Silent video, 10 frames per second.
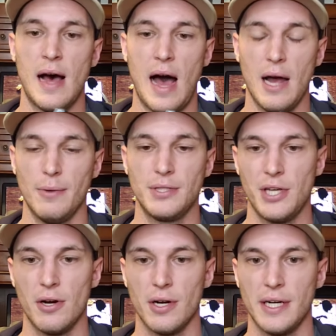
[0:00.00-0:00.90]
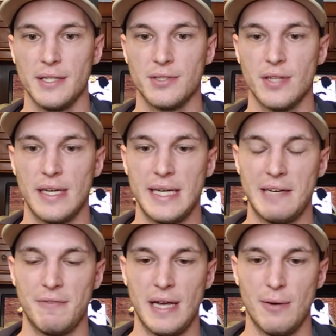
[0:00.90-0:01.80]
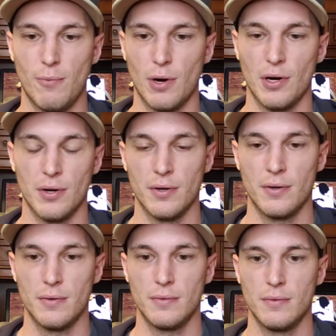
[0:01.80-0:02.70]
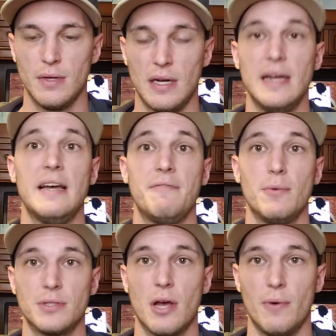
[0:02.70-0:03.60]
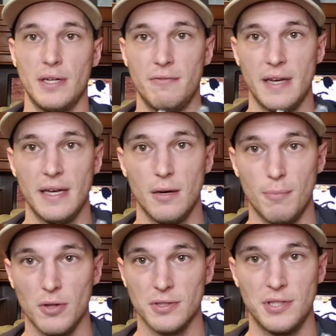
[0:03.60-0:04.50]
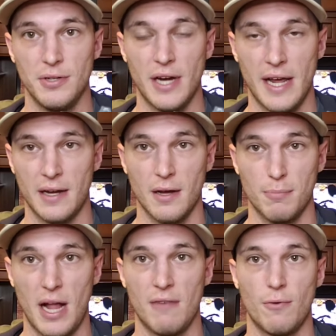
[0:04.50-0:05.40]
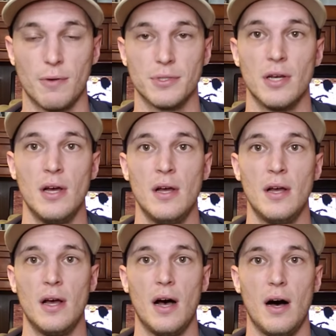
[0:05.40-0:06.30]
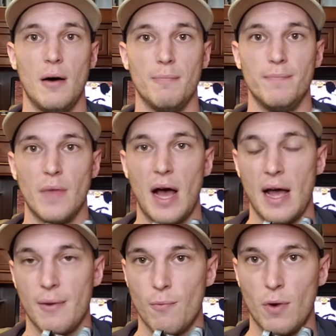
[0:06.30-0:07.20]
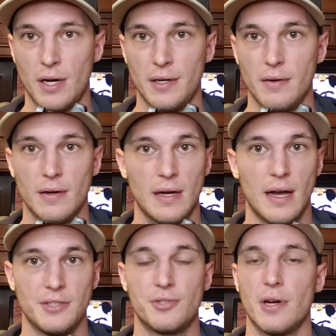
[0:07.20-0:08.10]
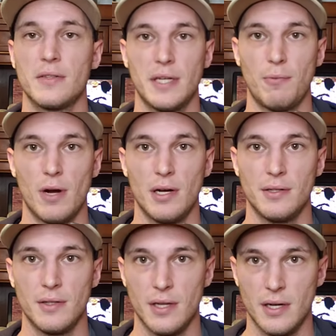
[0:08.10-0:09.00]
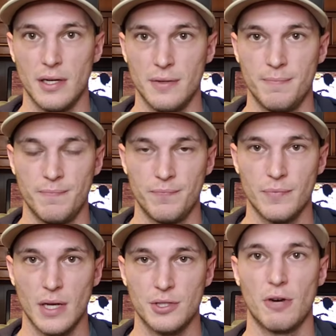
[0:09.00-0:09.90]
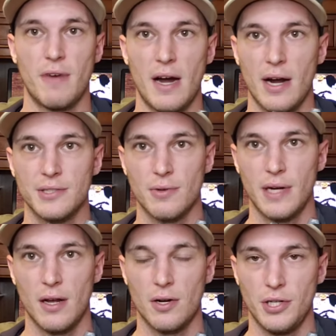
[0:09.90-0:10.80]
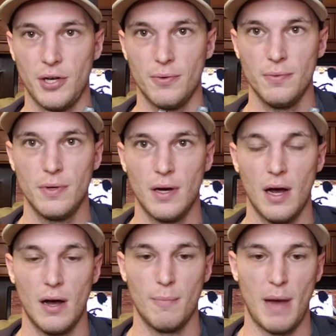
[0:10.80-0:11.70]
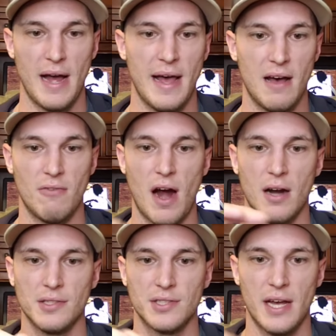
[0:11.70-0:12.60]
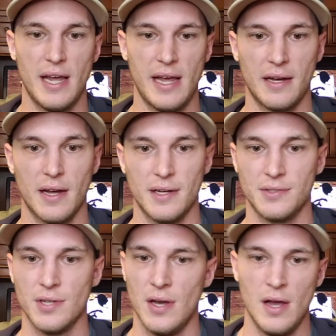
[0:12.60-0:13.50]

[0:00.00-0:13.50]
I was curious if it was going to fit a multitude of handgun platforms. I strictly run the Surefire X300U. I have iron sight handguns.